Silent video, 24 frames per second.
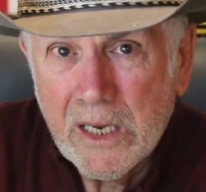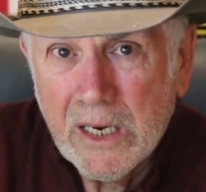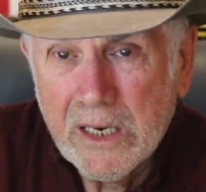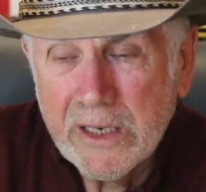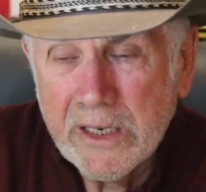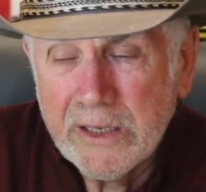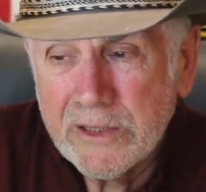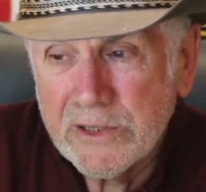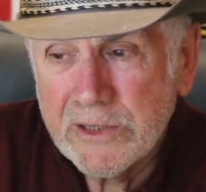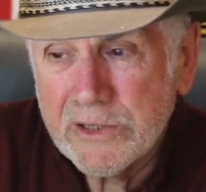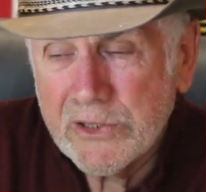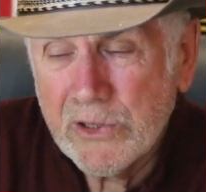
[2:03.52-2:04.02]
Are
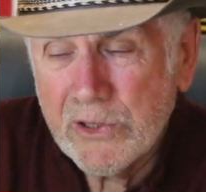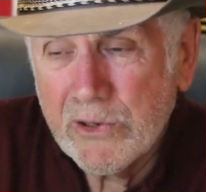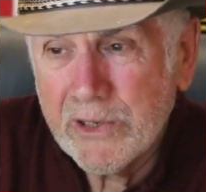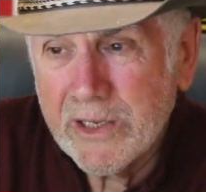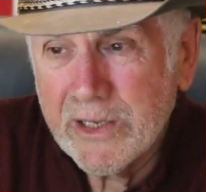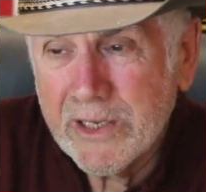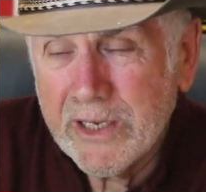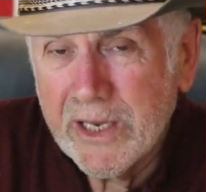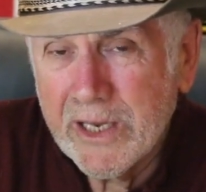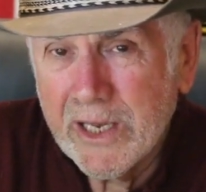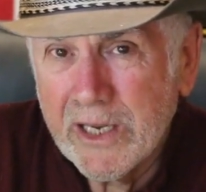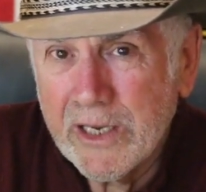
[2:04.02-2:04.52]
you sort
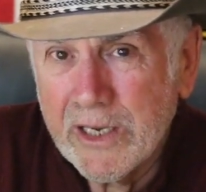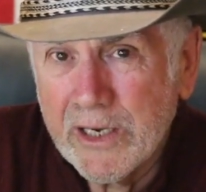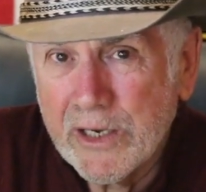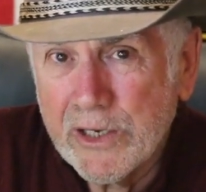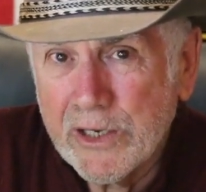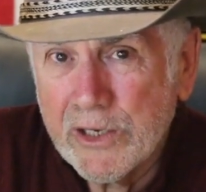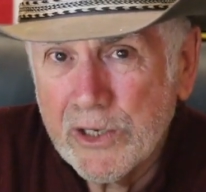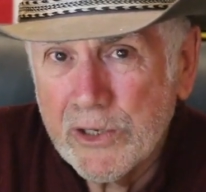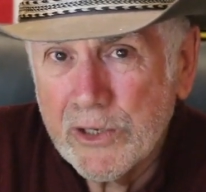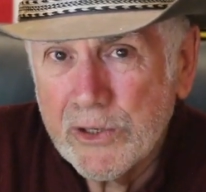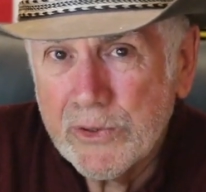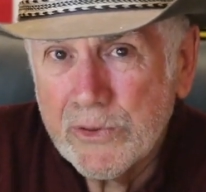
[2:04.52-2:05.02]
of getting a
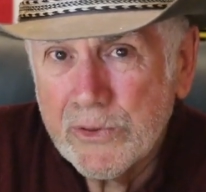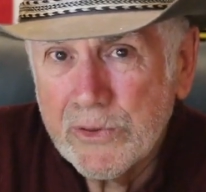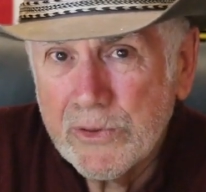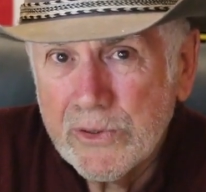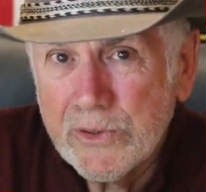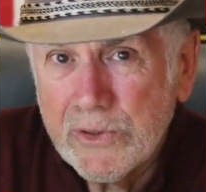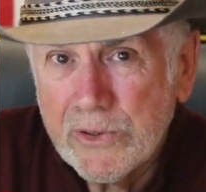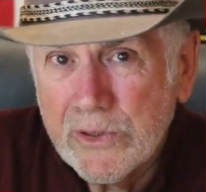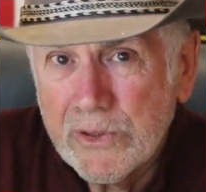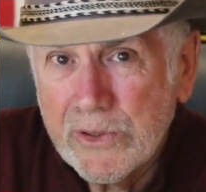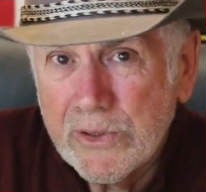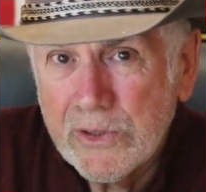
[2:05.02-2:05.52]
clue?
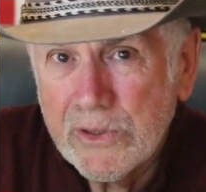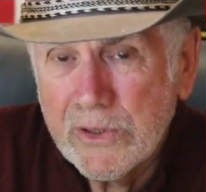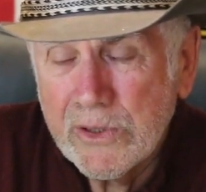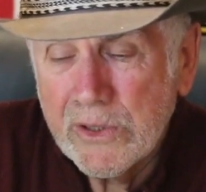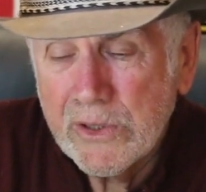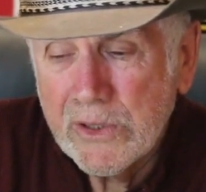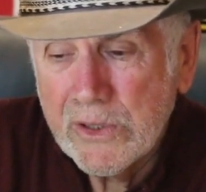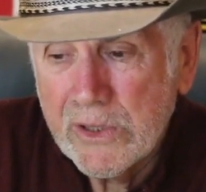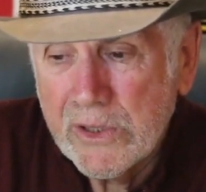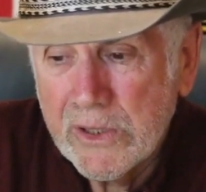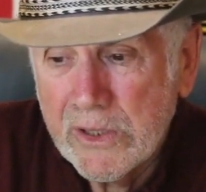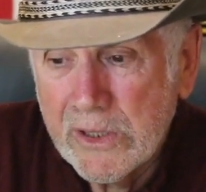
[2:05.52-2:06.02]

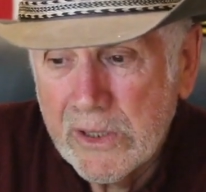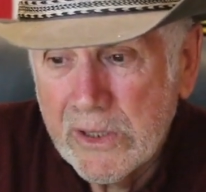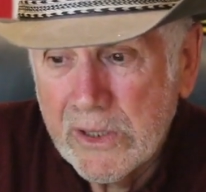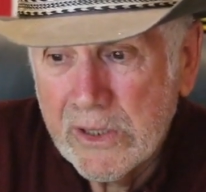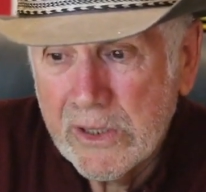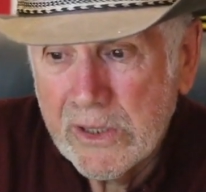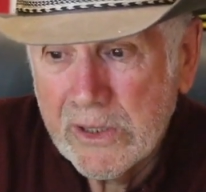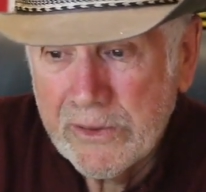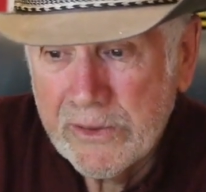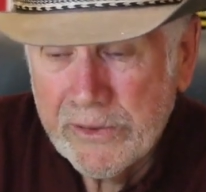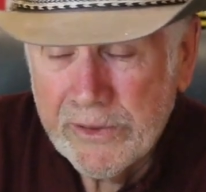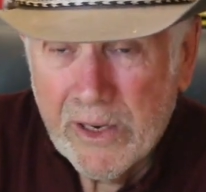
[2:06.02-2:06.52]

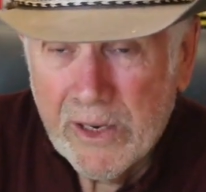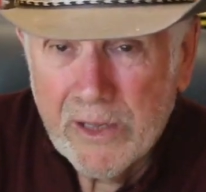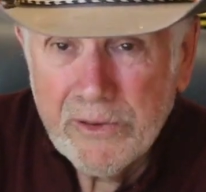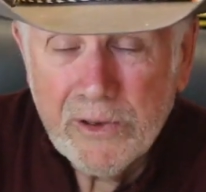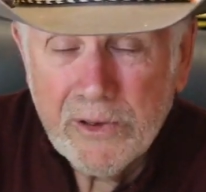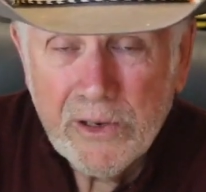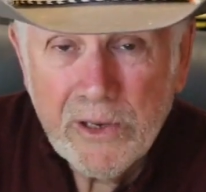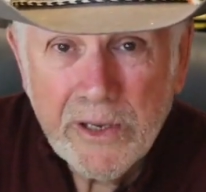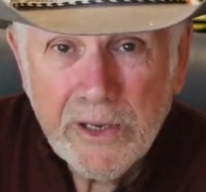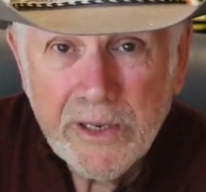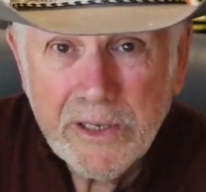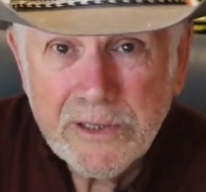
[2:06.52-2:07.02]
The
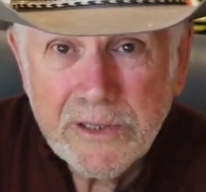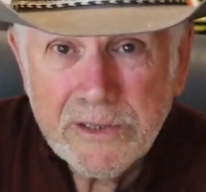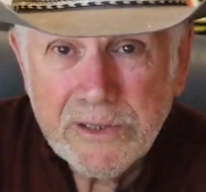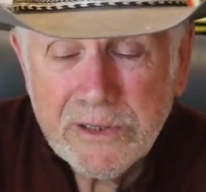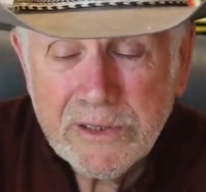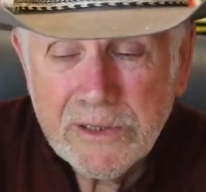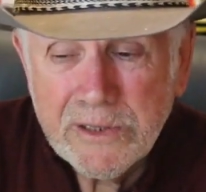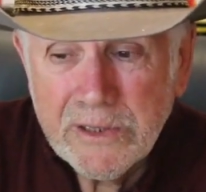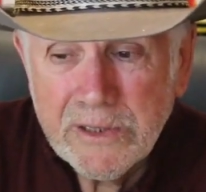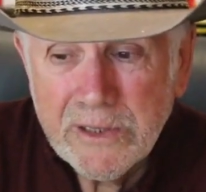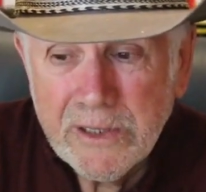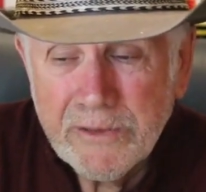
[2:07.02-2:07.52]
other
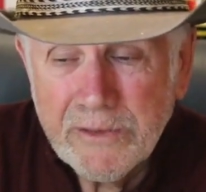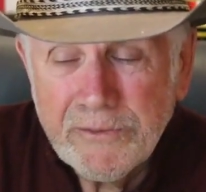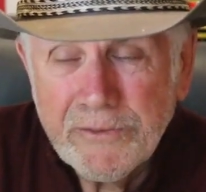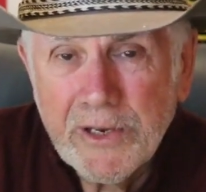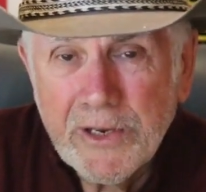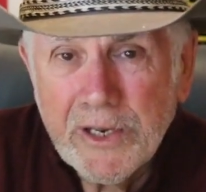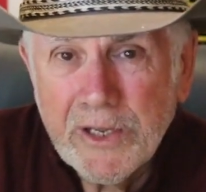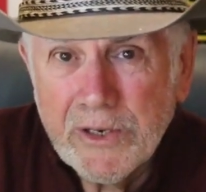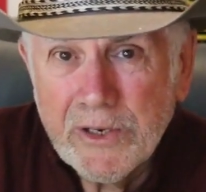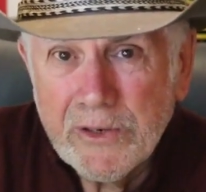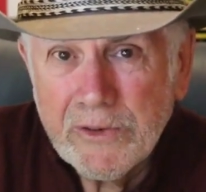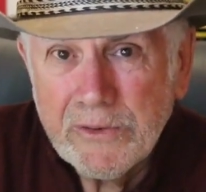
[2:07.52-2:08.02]
link's a
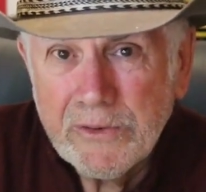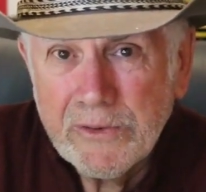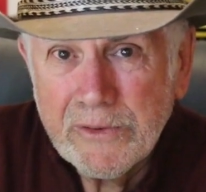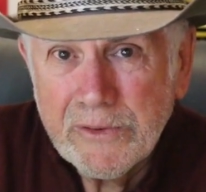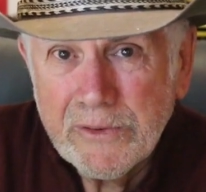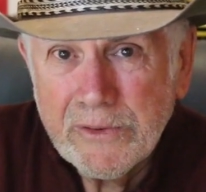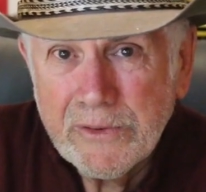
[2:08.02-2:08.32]
video